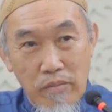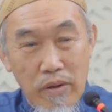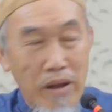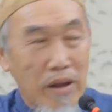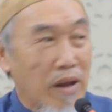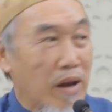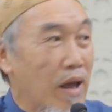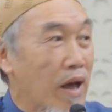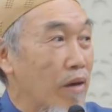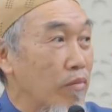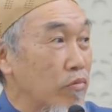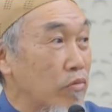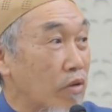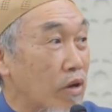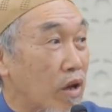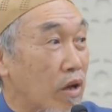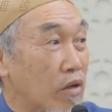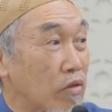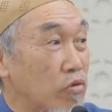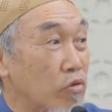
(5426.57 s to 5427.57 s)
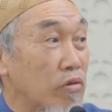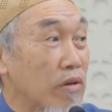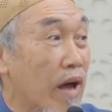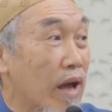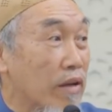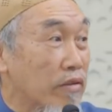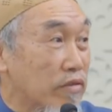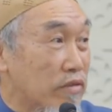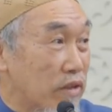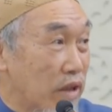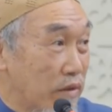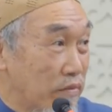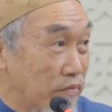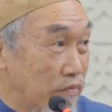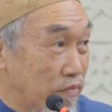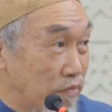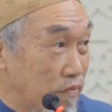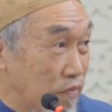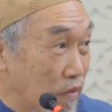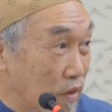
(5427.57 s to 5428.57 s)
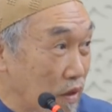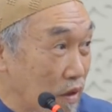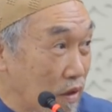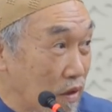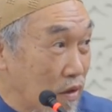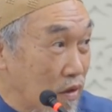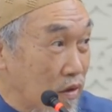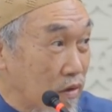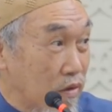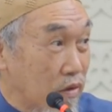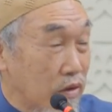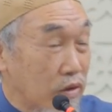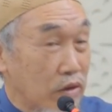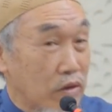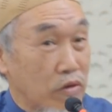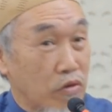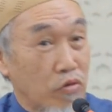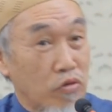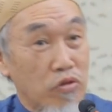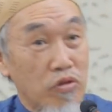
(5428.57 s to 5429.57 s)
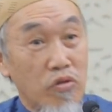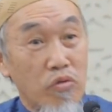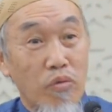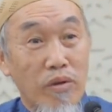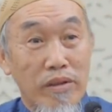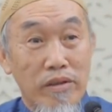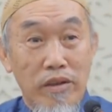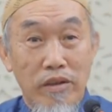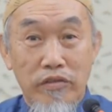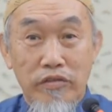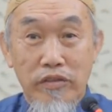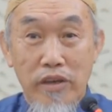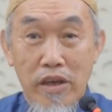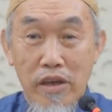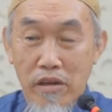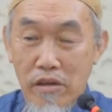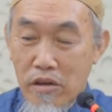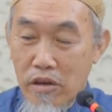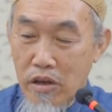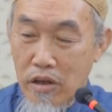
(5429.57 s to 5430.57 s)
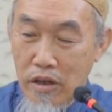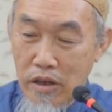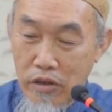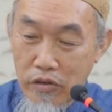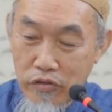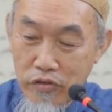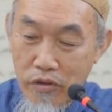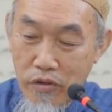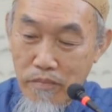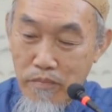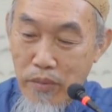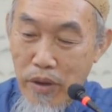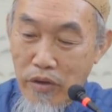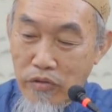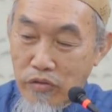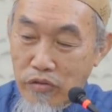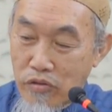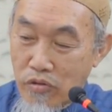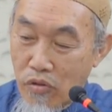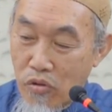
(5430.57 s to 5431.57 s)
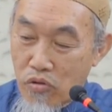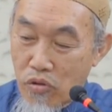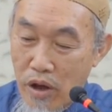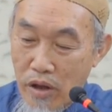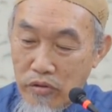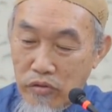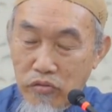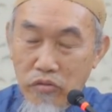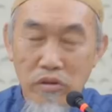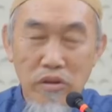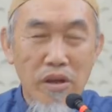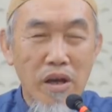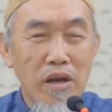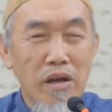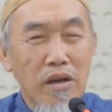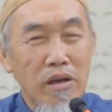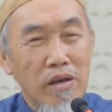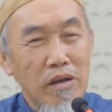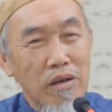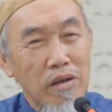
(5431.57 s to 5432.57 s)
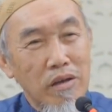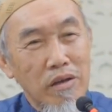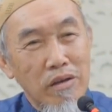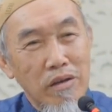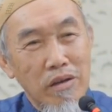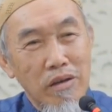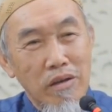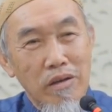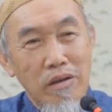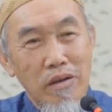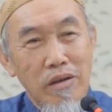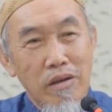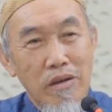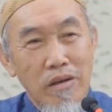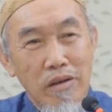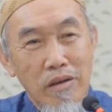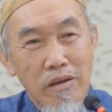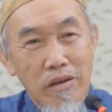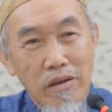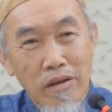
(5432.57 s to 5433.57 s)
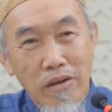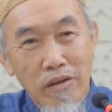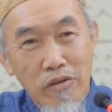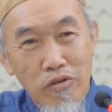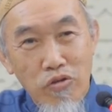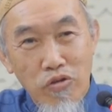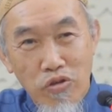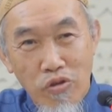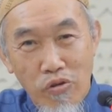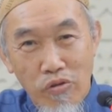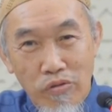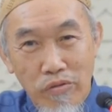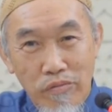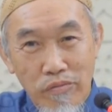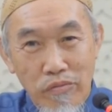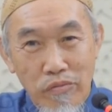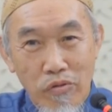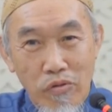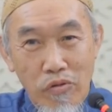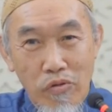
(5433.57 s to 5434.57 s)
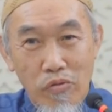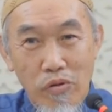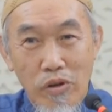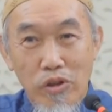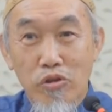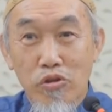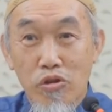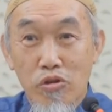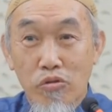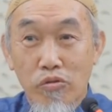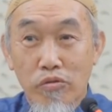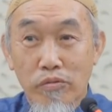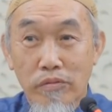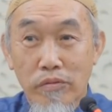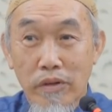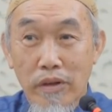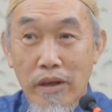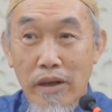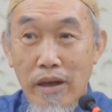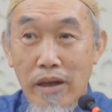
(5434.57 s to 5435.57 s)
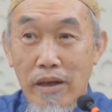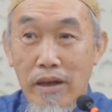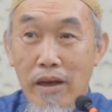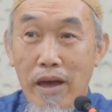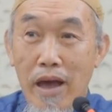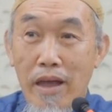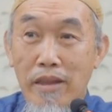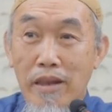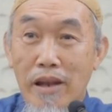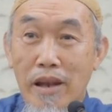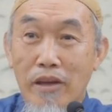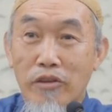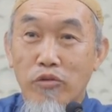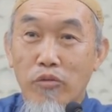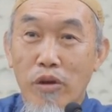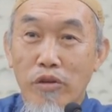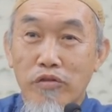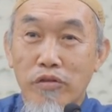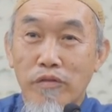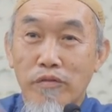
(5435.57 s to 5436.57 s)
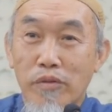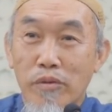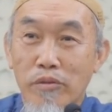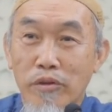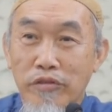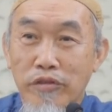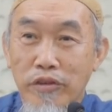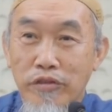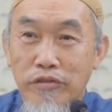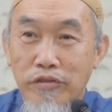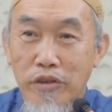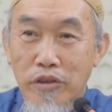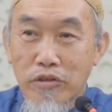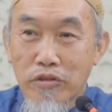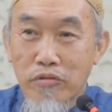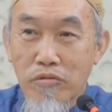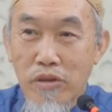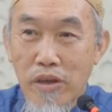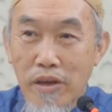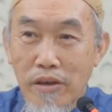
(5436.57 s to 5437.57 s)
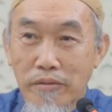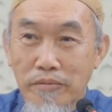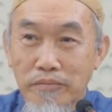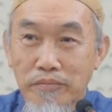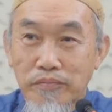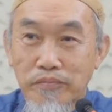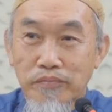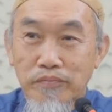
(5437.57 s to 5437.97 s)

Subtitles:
But Alhamdulillah, don't ask them. You know what they say? It's not based on the Quran Sunnah. You know what to do. Any last question from the sisters today?